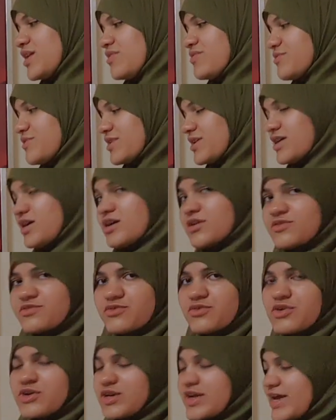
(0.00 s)
have here,
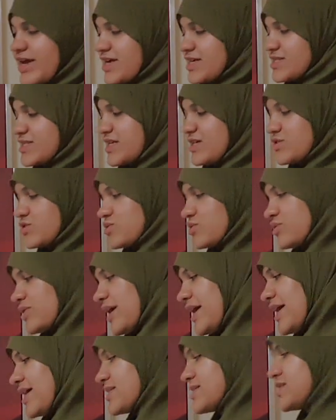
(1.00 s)
4x and
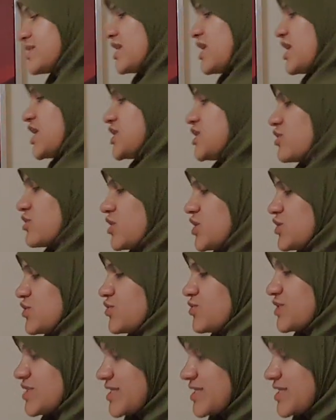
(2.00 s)
2x is equal to